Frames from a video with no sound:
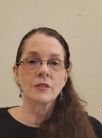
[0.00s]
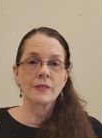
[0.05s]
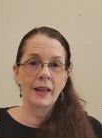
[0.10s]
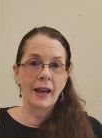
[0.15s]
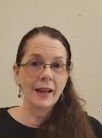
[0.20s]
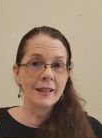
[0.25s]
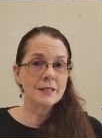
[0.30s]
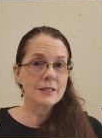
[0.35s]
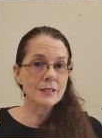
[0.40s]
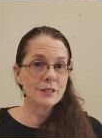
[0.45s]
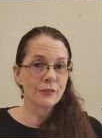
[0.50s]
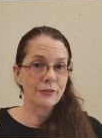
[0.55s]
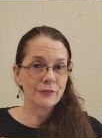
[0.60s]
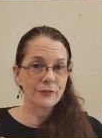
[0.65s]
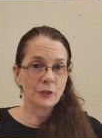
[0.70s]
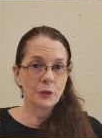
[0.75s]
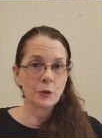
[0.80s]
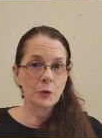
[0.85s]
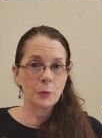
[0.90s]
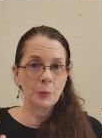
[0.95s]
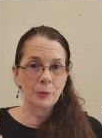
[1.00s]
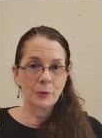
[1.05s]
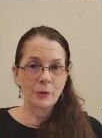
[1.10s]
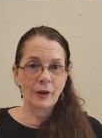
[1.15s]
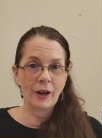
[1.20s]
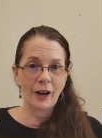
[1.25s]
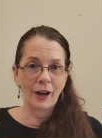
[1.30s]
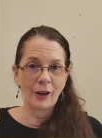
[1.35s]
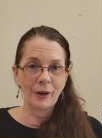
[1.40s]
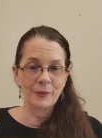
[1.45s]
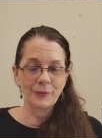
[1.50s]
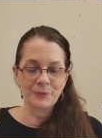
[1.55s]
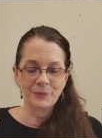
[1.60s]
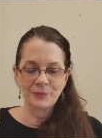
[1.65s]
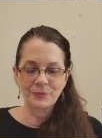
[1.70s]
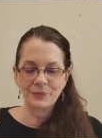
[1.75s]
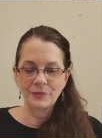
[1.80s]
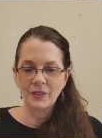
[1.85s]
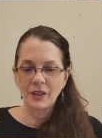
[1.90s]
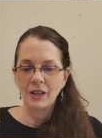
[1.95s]
That's the full prayer.
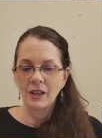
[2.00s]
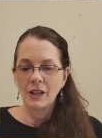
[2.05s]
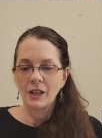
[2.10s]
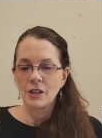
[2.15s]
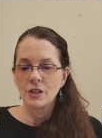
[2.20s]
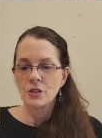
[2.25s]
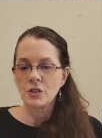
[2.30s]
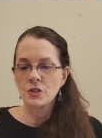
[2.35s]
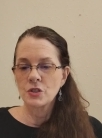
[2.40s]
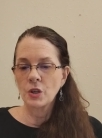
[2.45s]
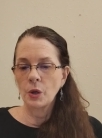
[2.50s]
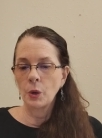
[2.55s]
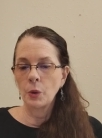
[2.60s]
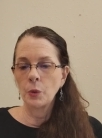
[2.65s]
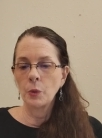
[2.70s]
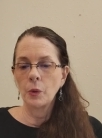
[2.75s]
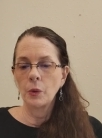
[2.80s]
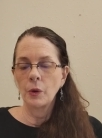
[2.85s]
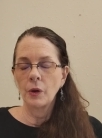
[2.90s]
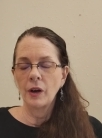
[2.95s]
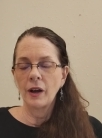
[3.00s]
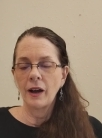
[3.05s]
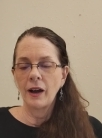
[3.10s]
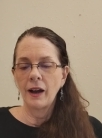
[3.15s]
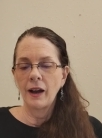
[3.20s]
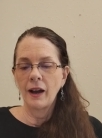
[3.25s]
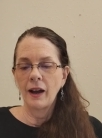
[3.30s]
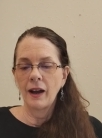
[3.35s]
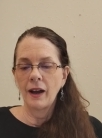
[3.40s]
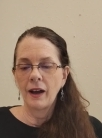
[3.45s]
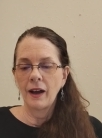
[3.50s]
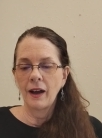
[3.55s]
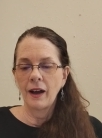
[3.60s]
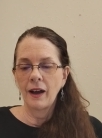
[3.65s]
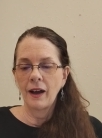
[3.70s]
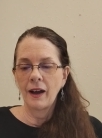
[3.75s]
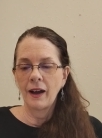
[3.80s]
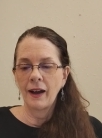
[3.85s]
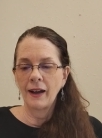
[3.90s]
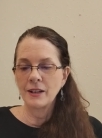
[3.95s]
So
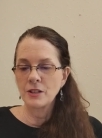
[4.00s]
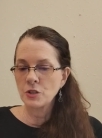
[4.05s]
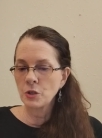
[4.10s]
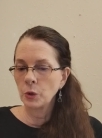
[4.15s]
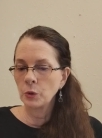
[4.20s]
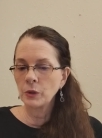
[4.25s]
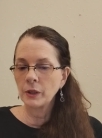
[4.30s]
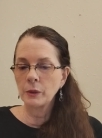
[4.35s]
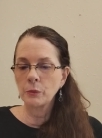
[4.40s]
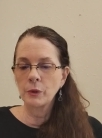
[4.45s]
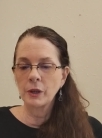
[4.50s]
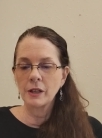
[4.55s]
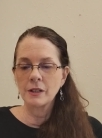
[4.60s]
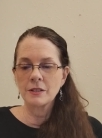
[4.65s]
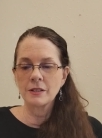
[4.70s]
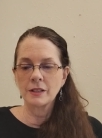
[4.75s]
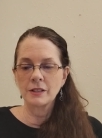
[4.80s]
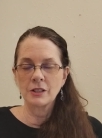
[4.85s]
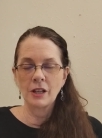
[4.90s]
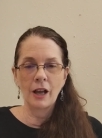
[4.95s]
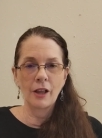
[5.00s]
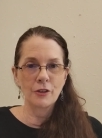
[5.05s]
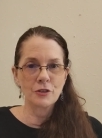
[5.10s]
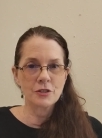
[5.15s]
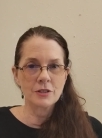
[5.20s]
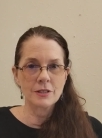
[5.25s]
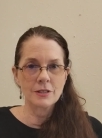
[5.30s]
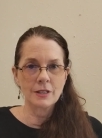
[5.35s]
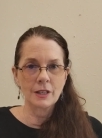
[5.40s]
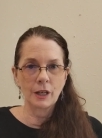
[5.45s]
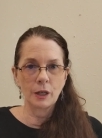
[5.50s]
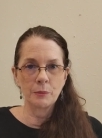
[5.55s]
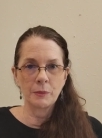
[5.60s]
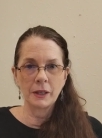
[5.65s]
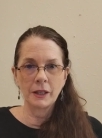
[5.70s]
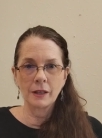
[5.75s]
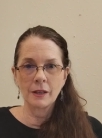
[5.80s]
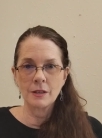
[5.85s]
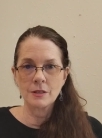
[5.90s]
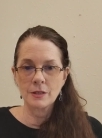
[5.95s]
I totally wanted to acknowledge this today
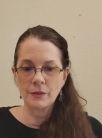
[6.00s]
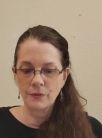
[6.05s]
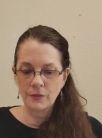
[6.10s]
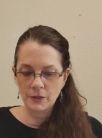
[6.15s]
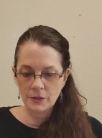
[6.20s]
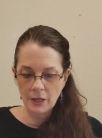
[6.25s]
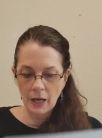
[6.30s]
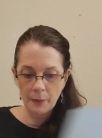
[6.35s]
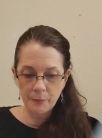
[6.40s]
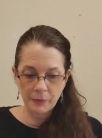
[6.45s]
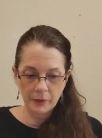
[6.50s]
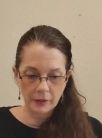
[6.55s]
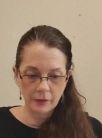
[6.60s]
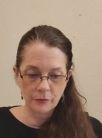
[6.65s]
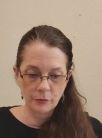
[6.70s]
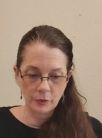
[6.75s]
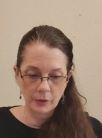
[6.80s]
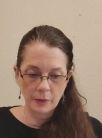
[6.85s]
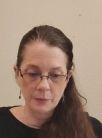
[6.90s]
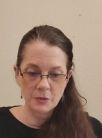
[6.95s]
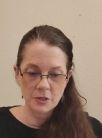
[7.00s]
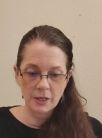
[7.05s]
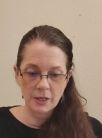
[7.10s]
because of the topic of what I'm